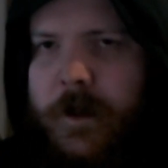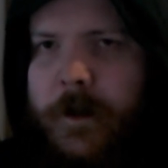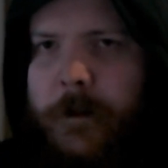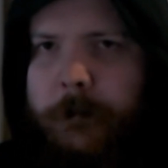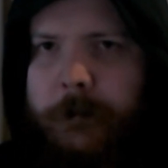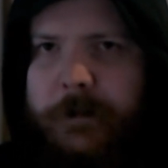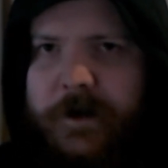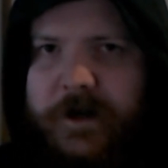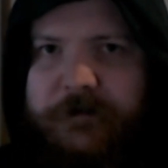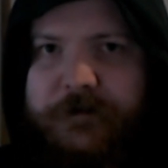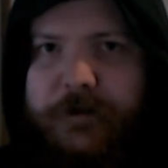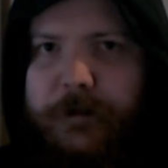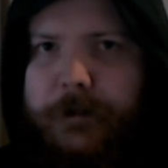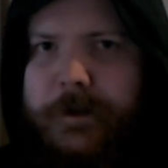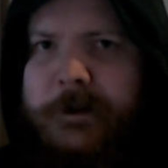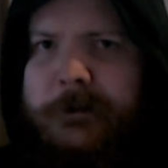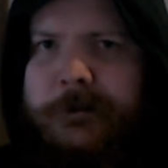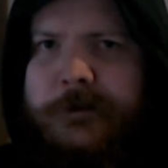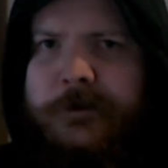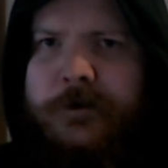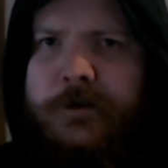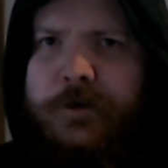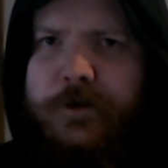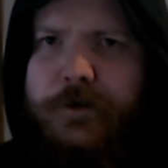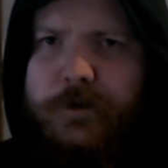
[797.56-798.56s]
But for
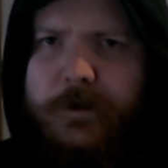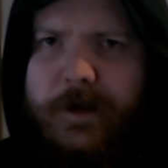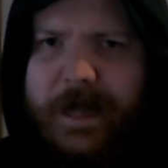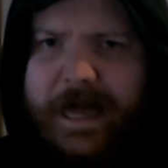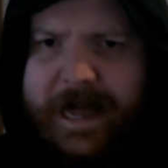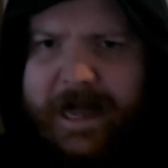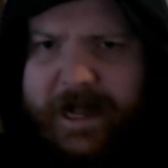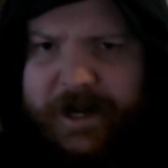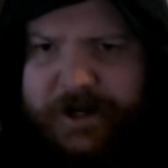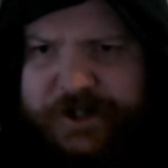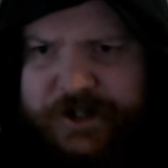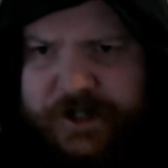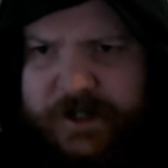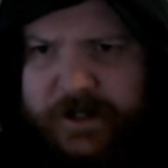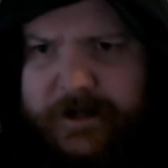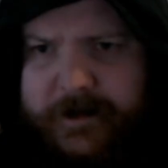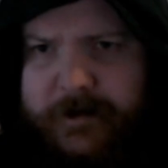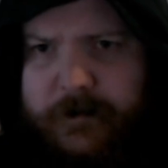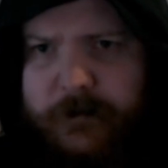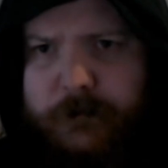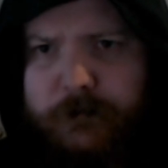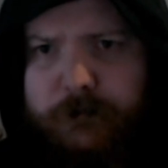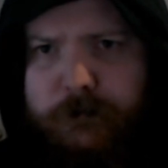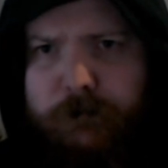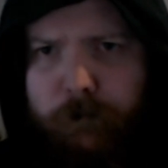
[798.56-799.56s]
people who
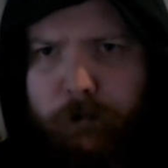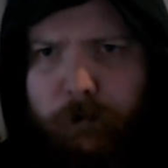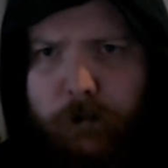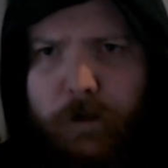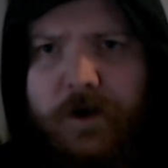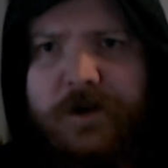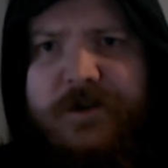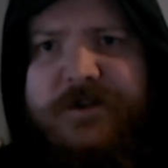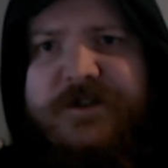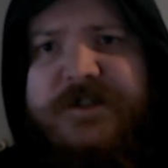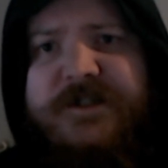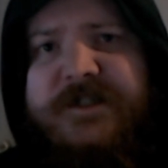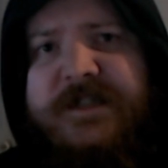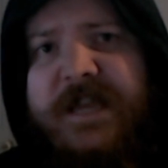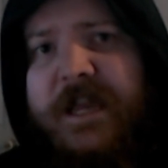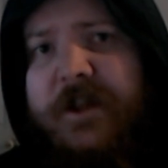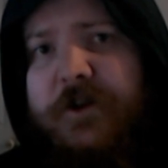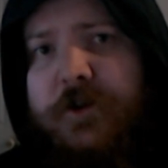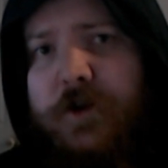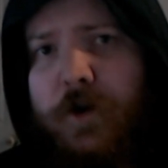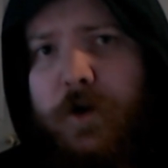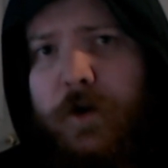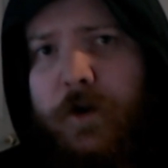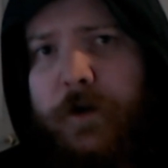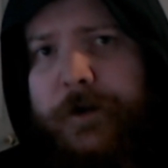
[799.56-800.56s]
actually want to
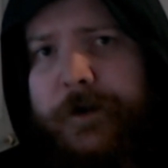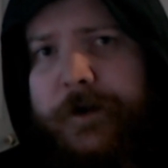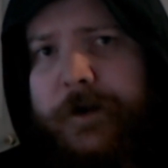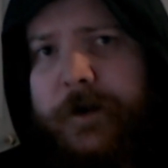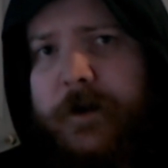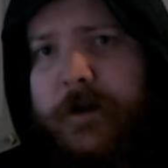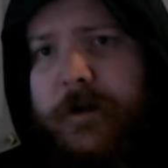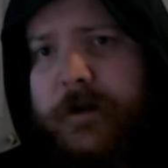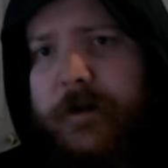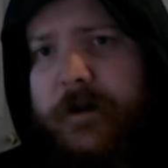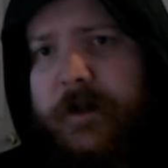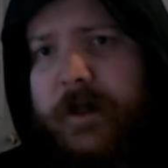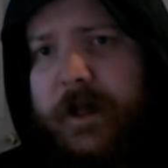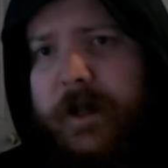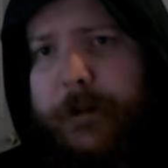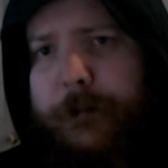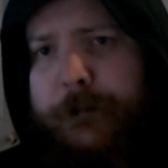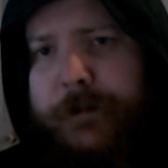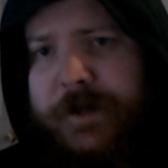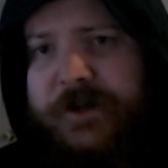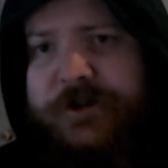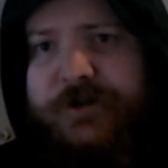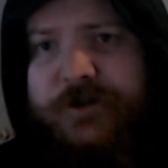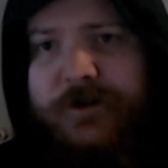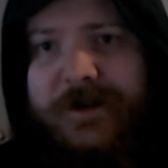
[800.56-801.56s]
take on
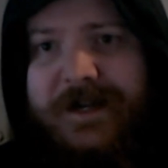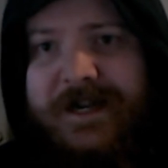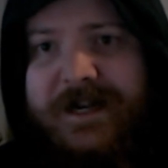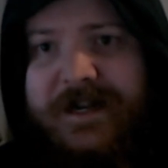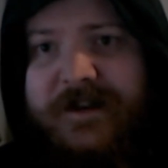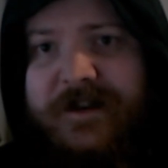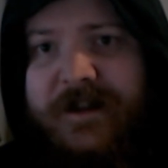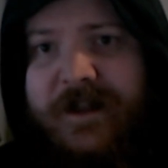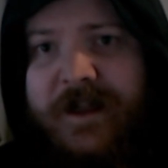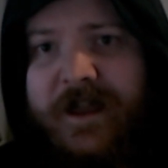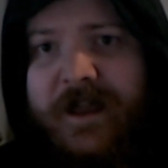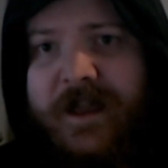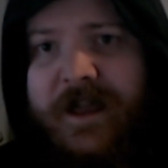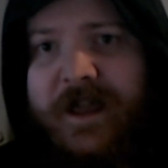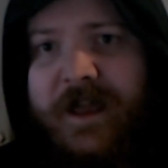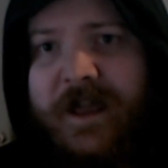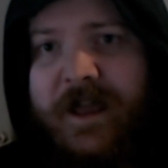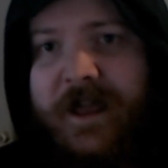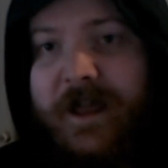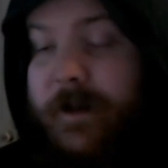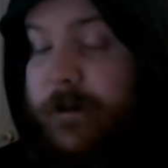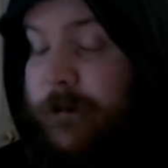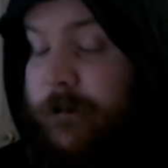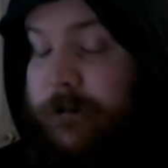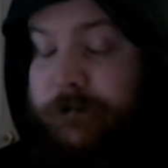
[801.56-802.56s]
pixel art,
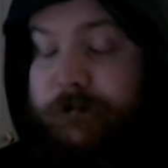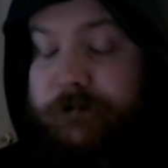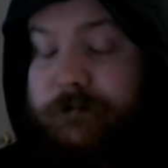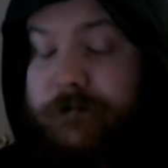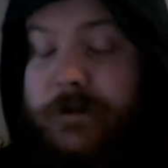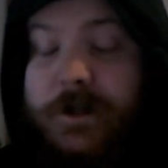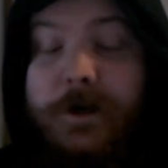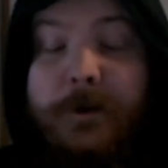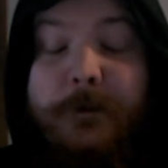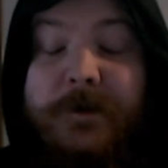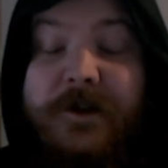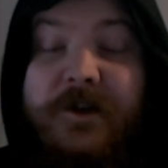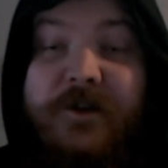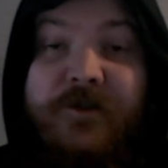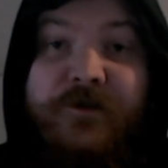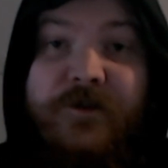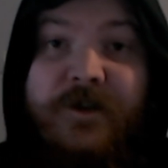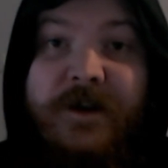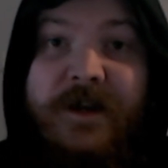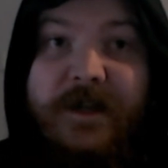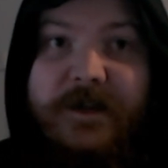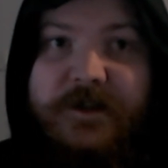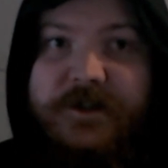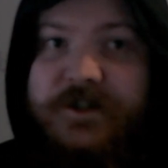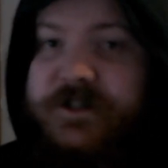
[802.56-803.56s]
don't be
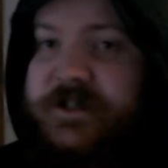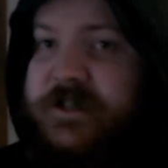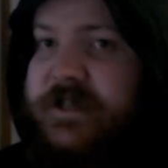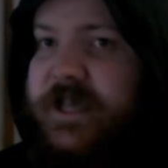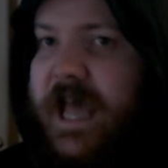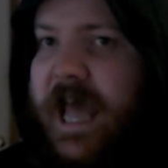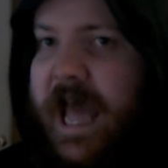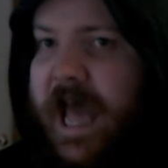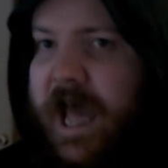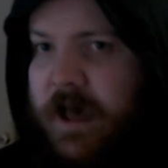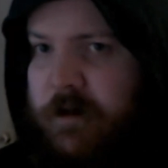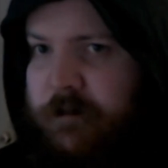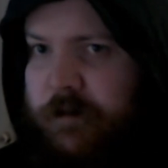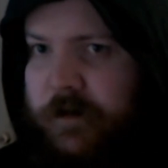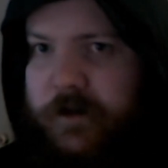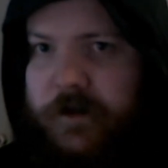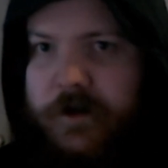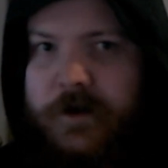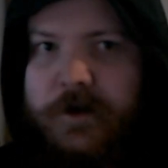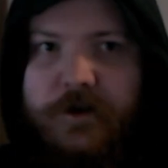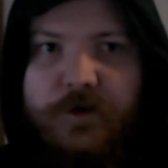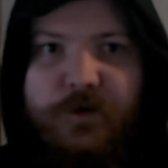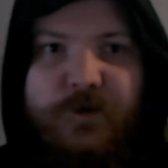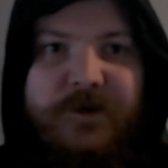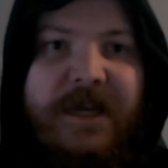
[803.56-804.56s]
afraid. Just have a
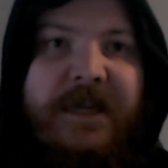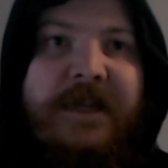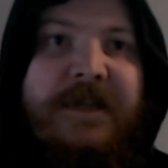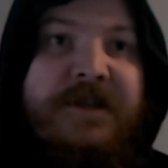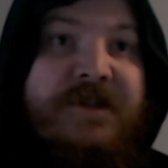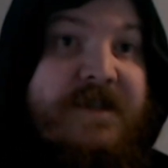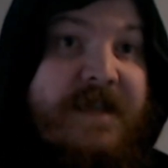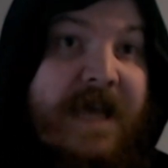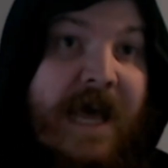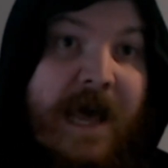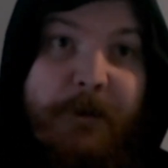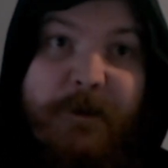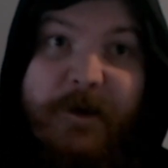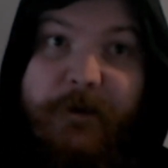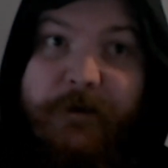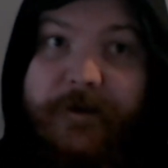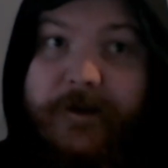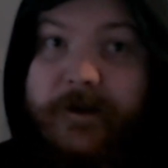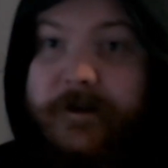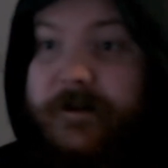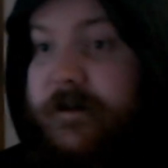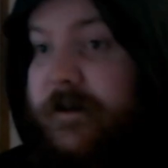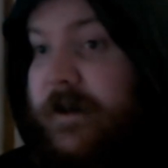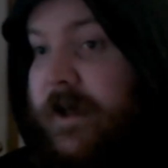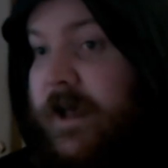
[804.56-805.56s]
go. Take a stab at
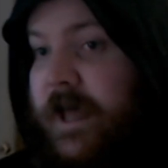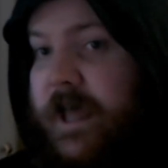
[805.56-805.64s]
it.